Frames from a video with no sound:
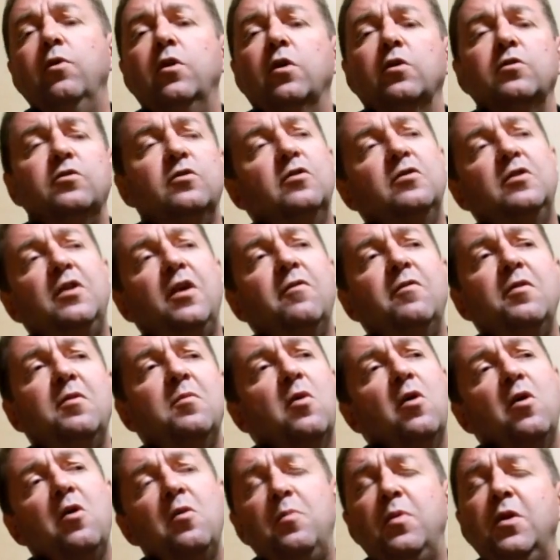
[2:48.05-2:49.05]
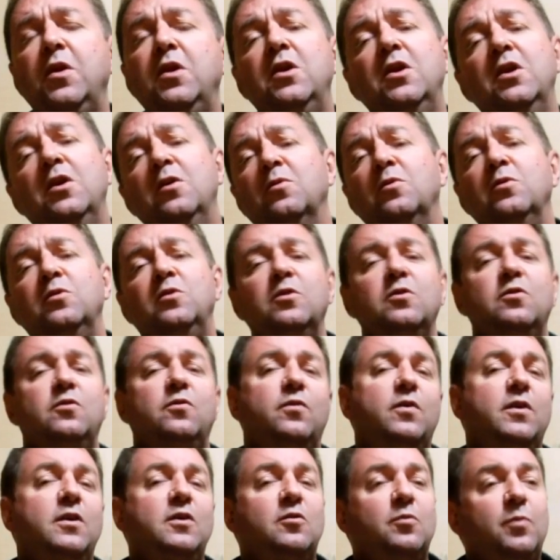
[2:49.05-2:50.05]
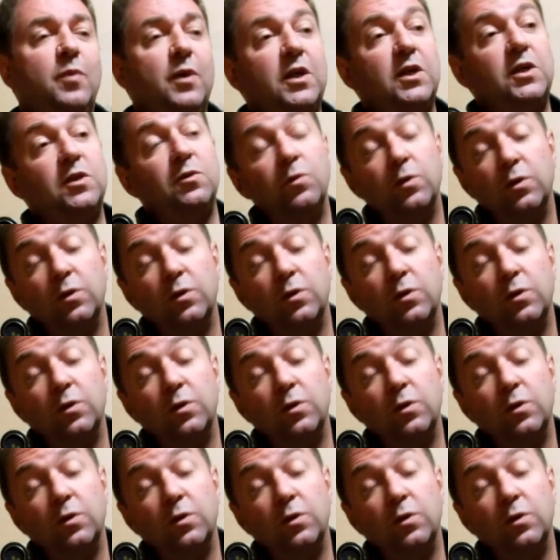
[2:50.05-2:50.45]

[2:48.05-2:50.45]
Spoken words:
I was just giving my opinion, it was just free speech.